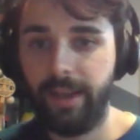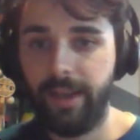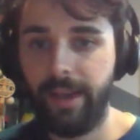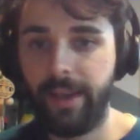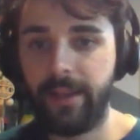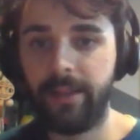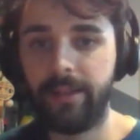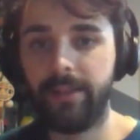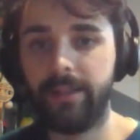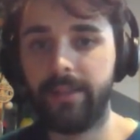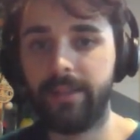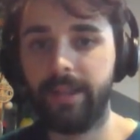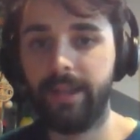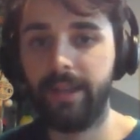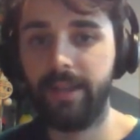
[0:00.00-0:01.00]
In
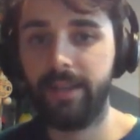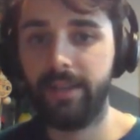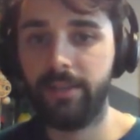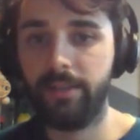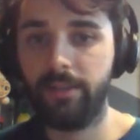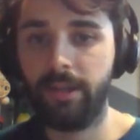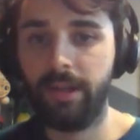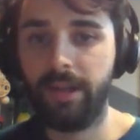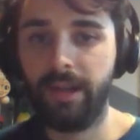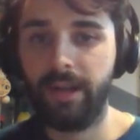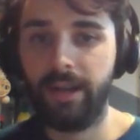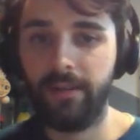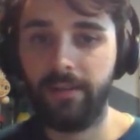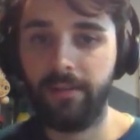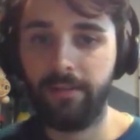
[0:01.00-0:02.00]
this case, you'll
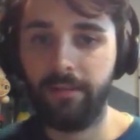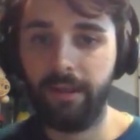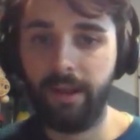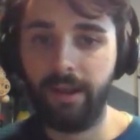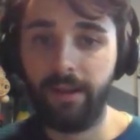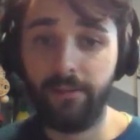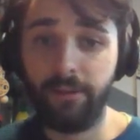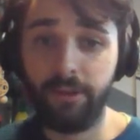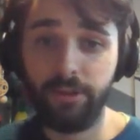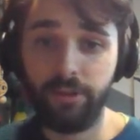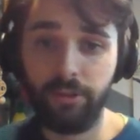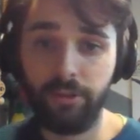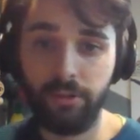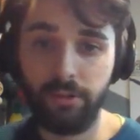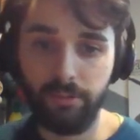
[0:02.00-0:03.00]
have a
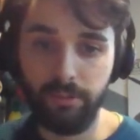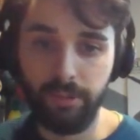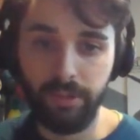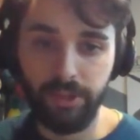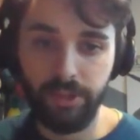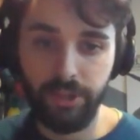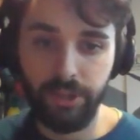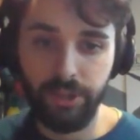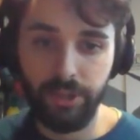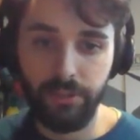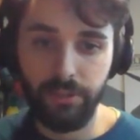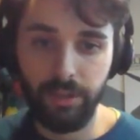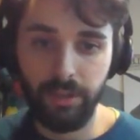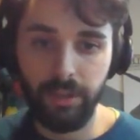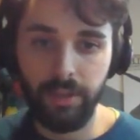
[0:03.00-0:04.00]
French door, which
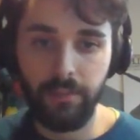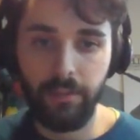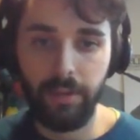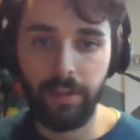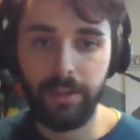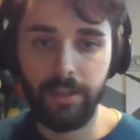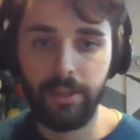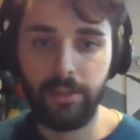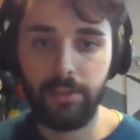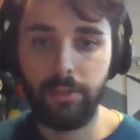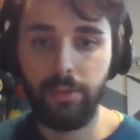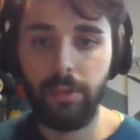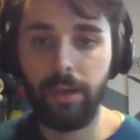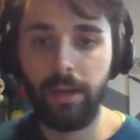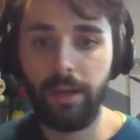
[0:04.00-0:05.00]
will give you access
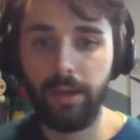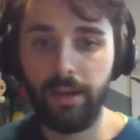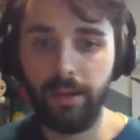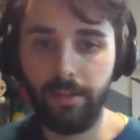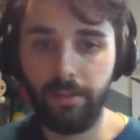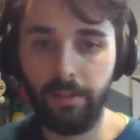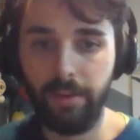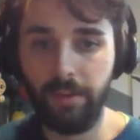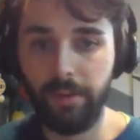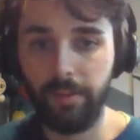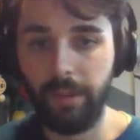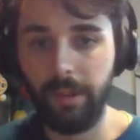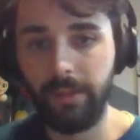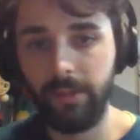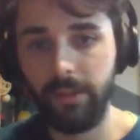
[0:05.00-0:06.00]
to a private
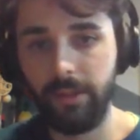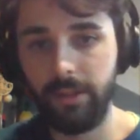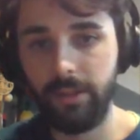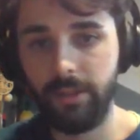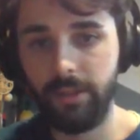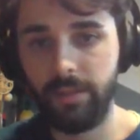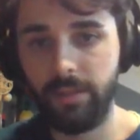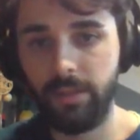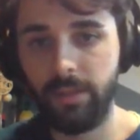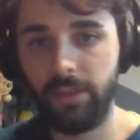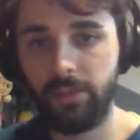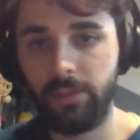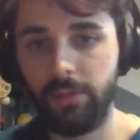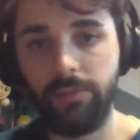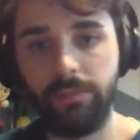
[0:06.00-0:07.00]
balcony just for
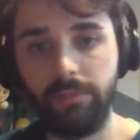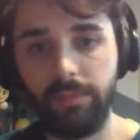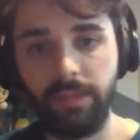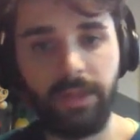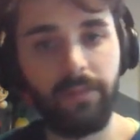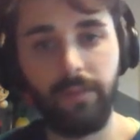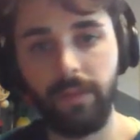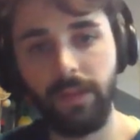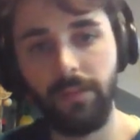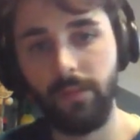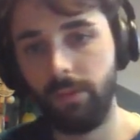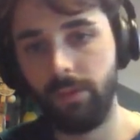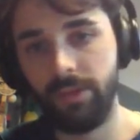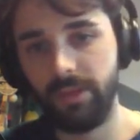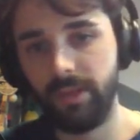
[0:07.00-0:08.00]
this room. The, the
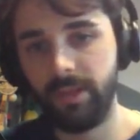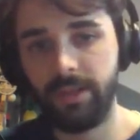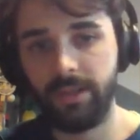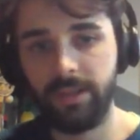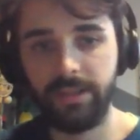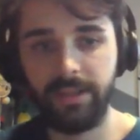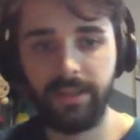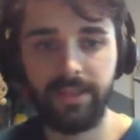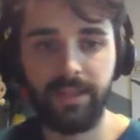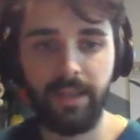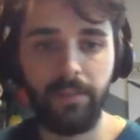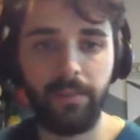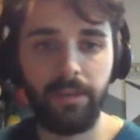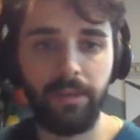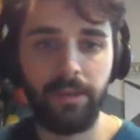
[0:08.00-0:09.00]
view is the, is the
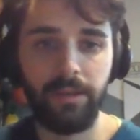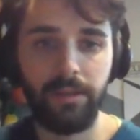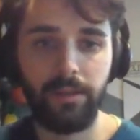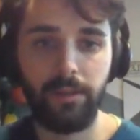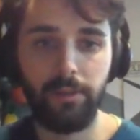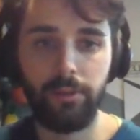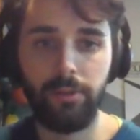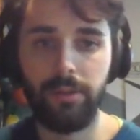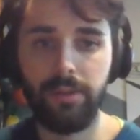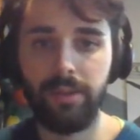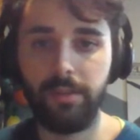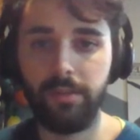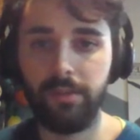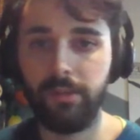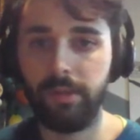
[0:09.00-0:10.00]
same, it goes to the
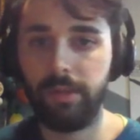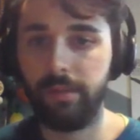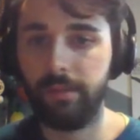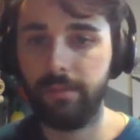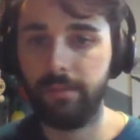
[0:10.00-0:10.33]
same street.